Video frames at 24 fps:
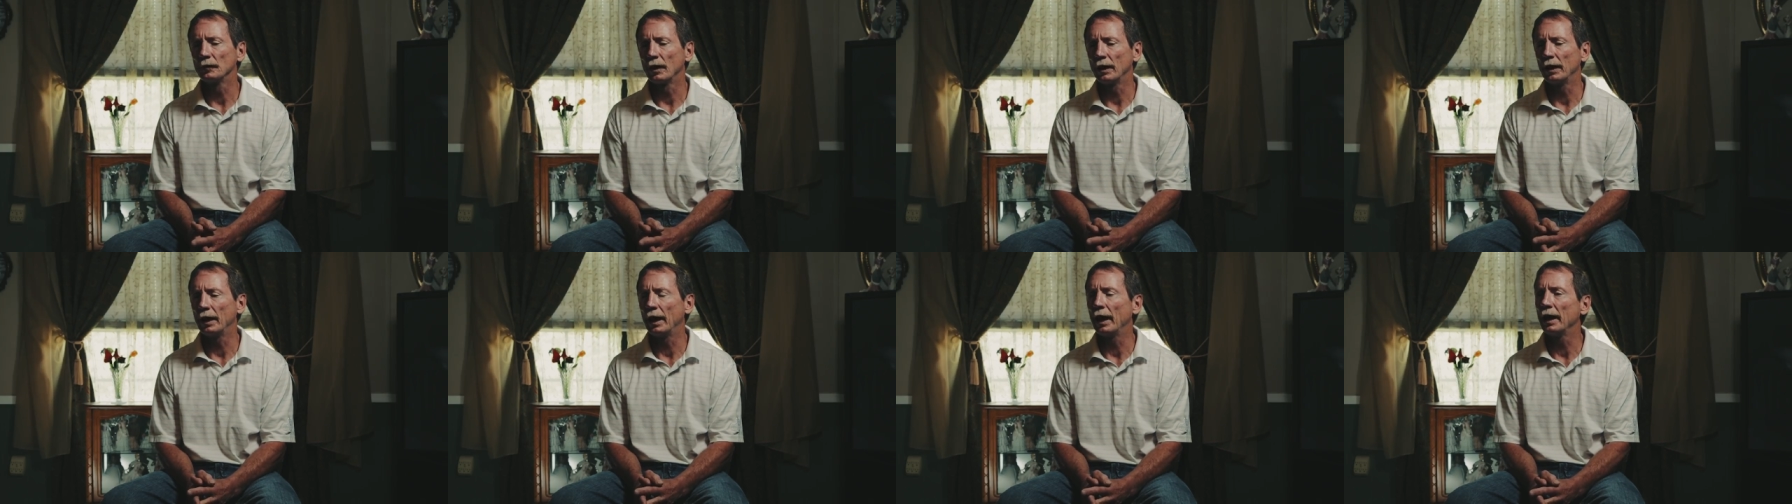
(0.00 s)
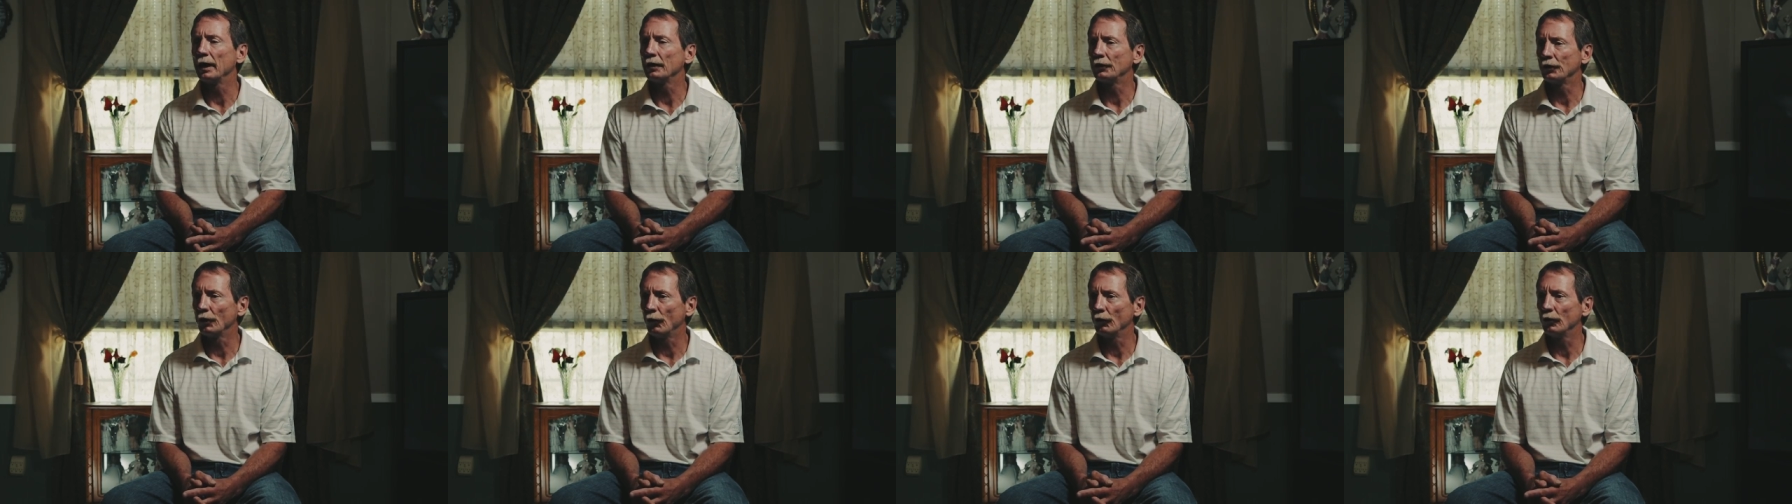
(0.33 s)
and I
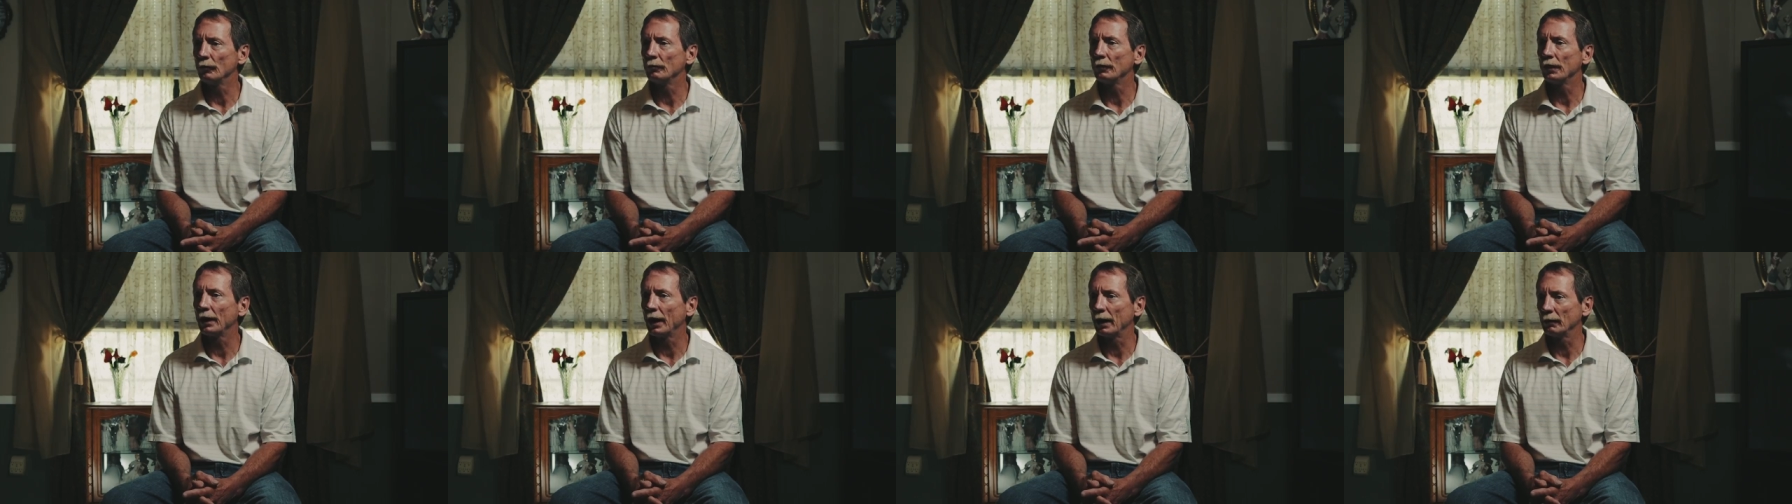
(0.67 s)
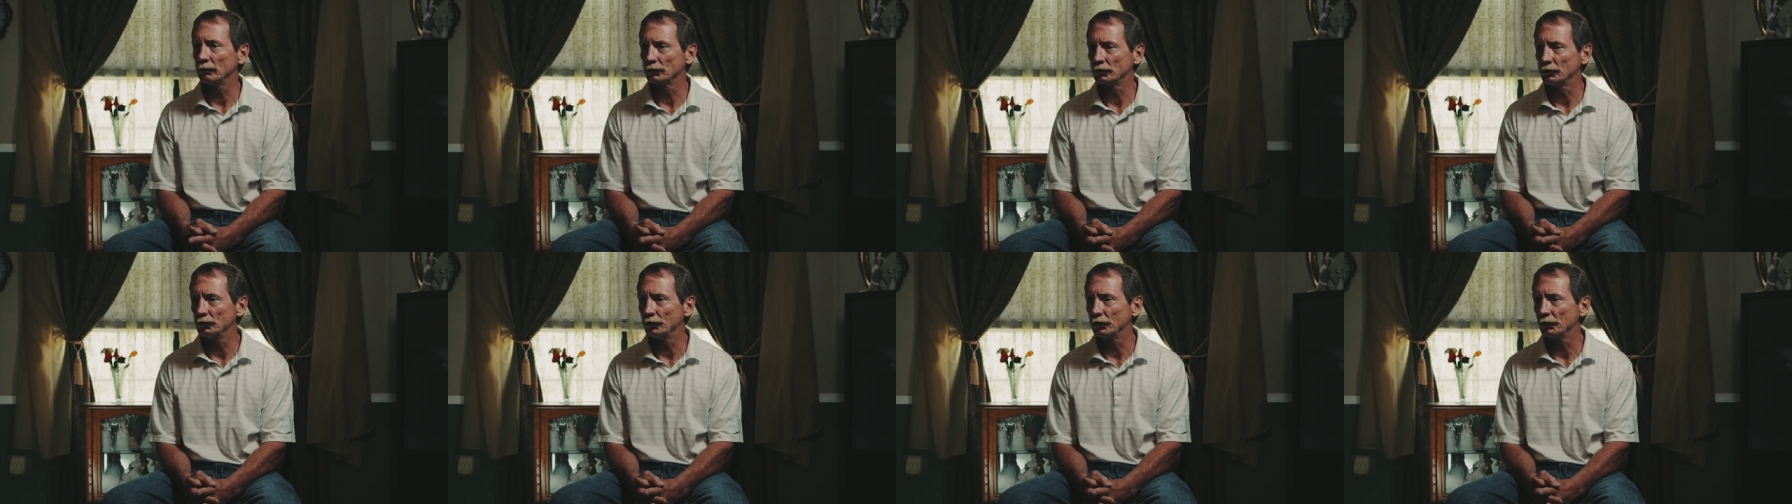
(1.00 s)
had told him that I
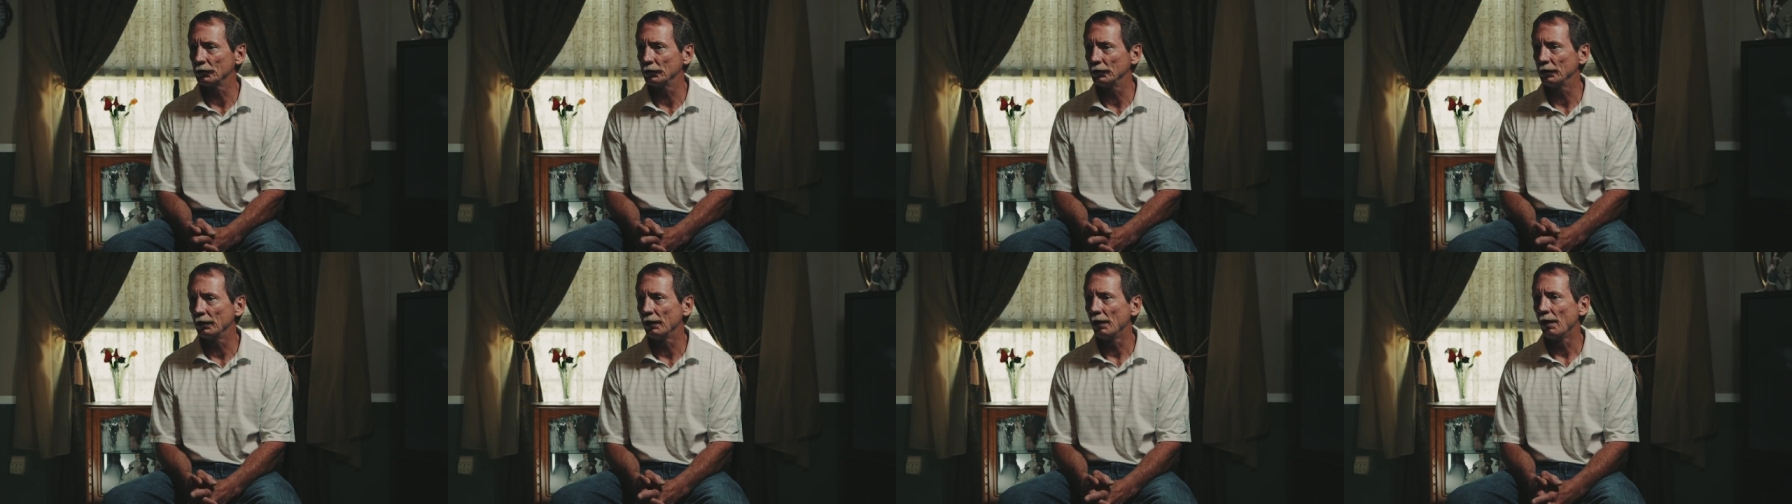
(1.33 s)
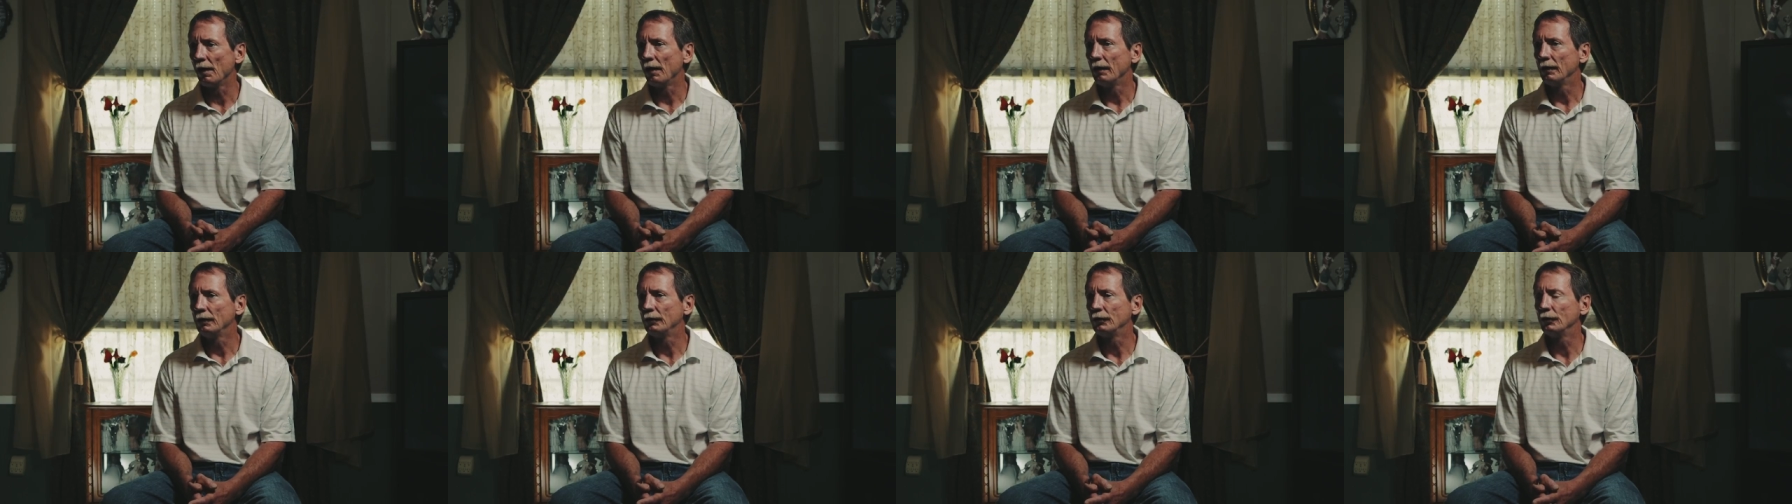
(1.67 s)
was looking
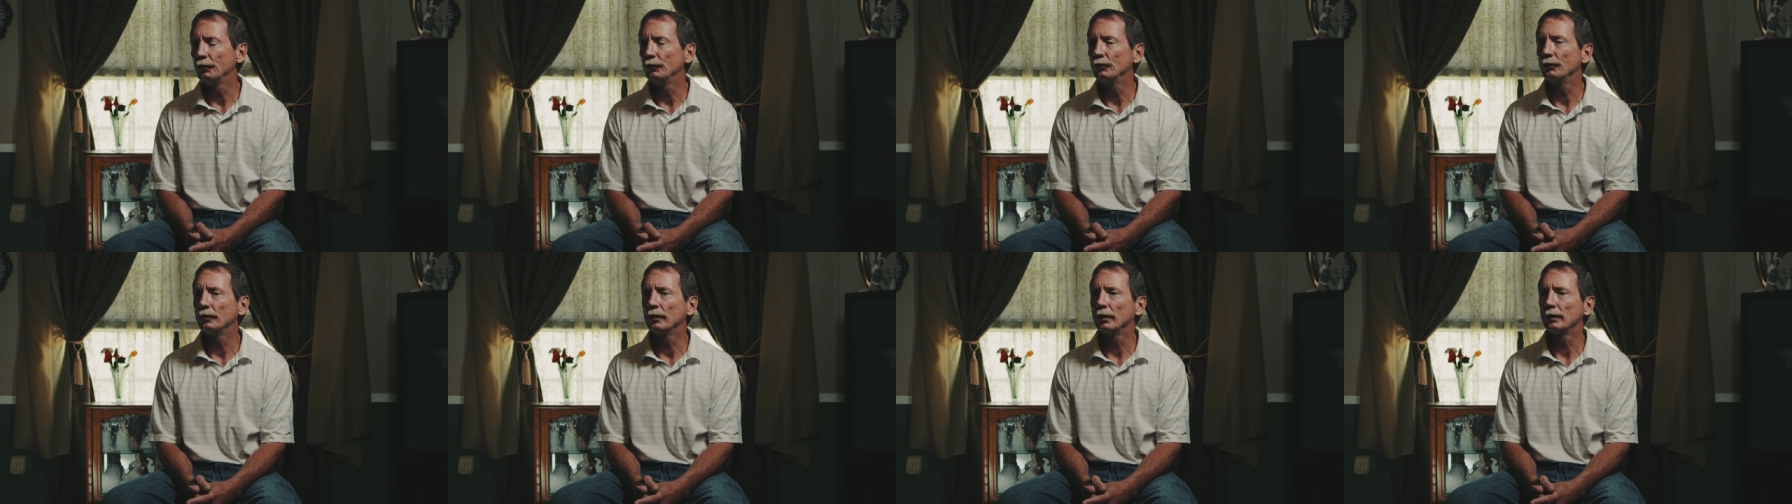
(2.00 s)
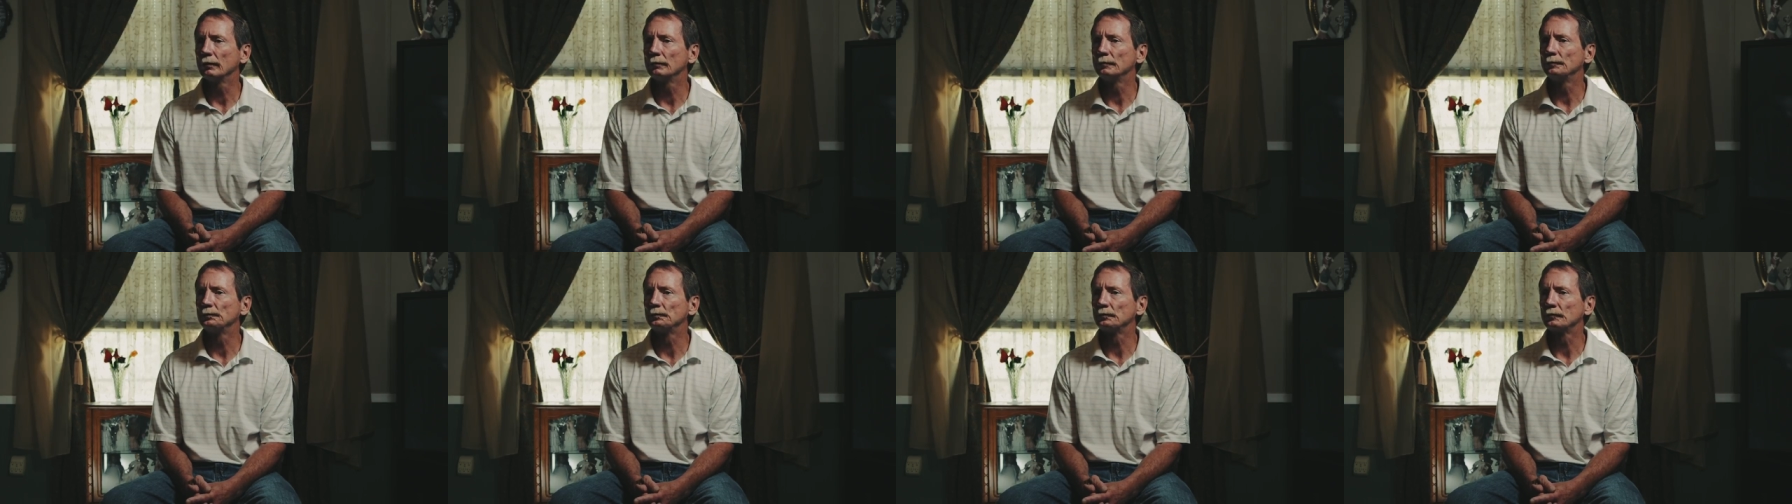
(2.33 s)
to
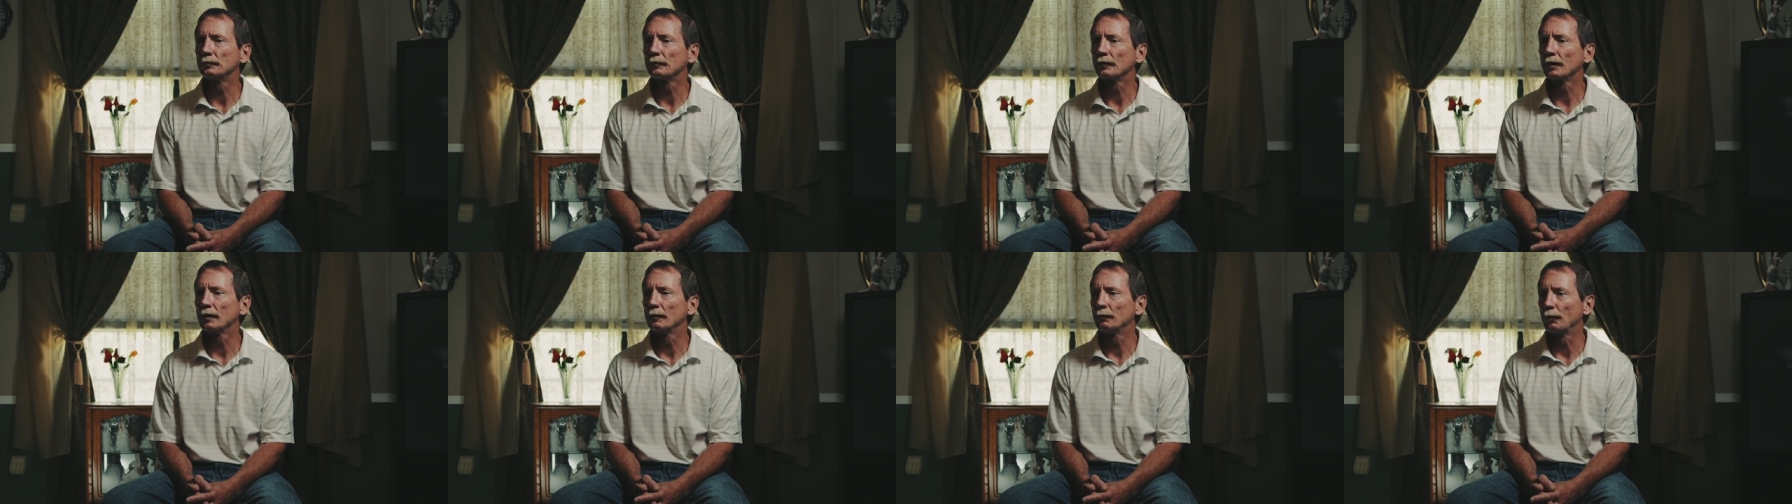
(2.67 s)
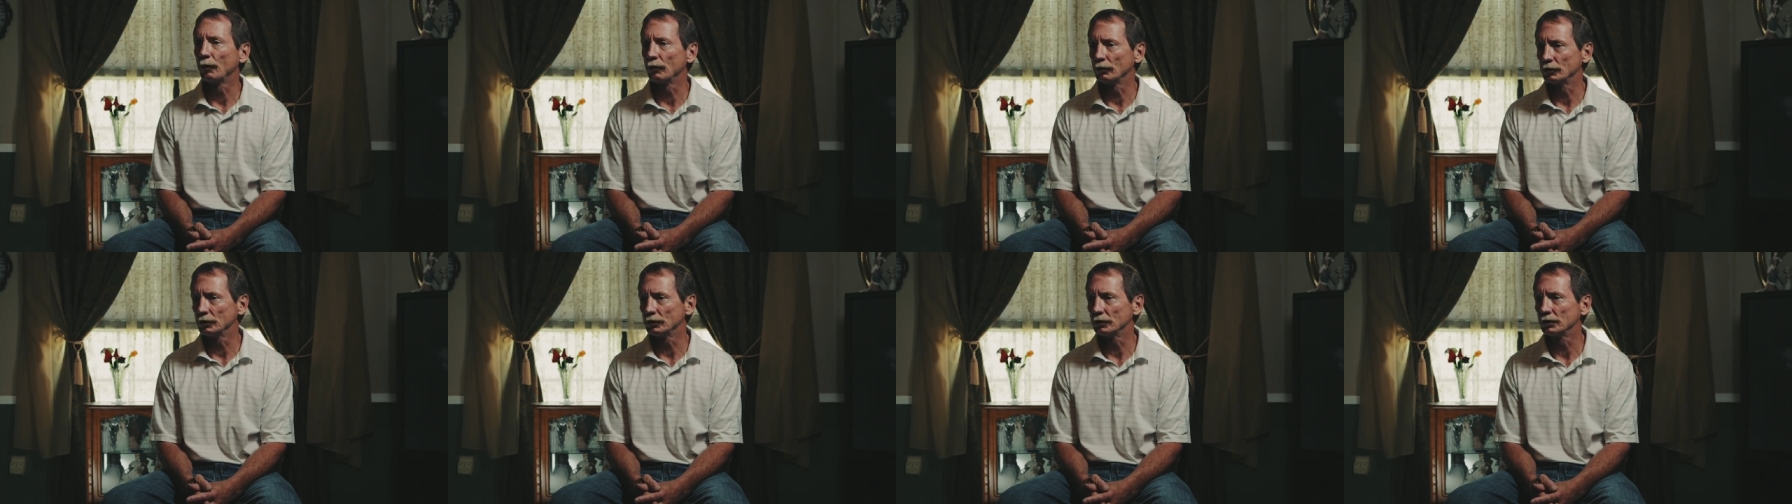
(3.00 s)
um,
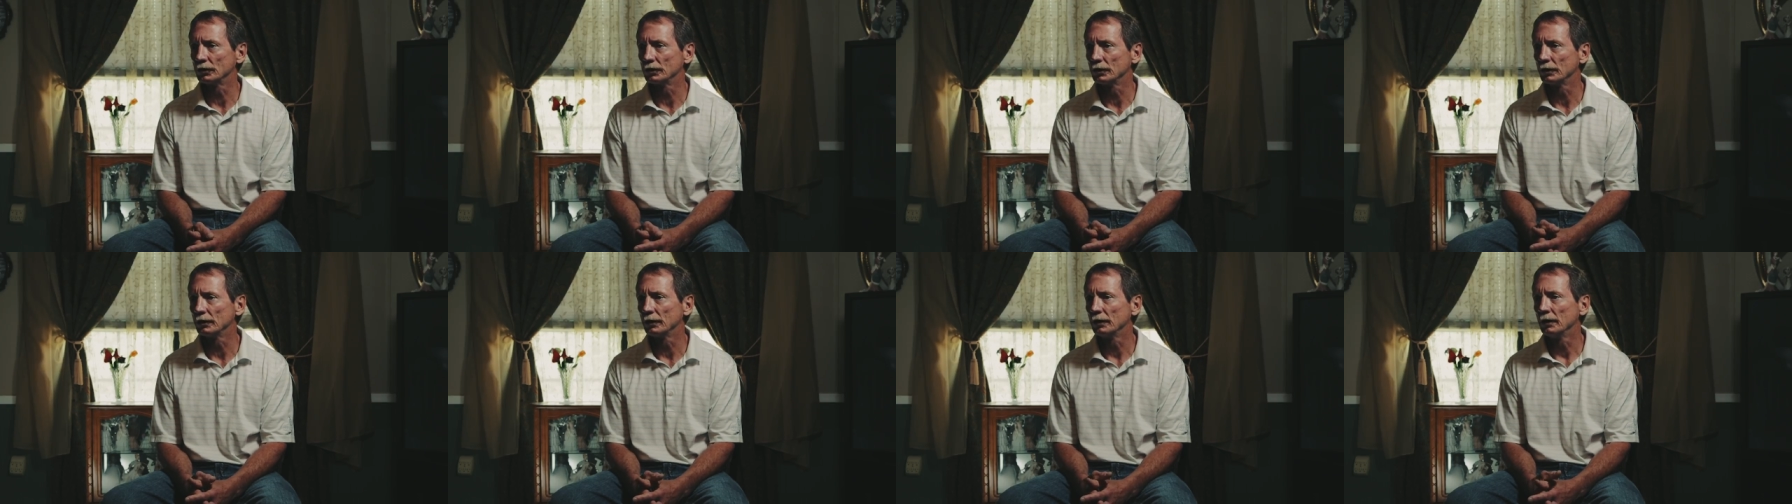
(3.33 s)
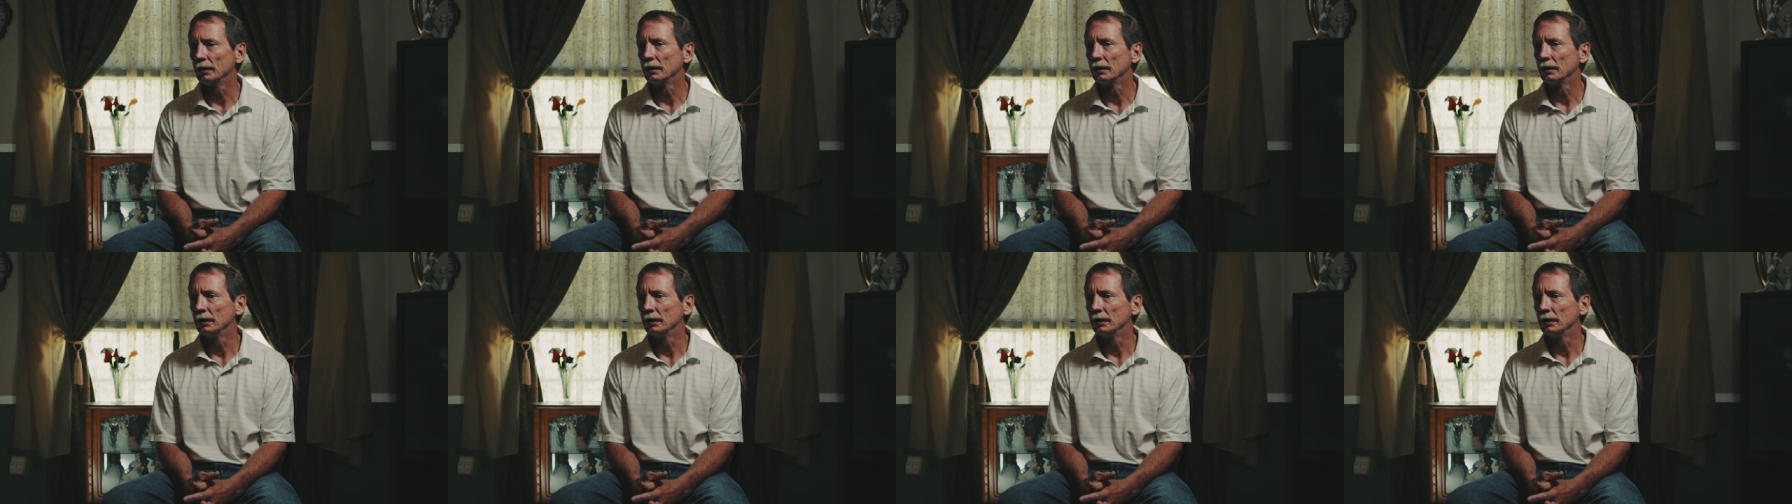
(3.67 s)
purchase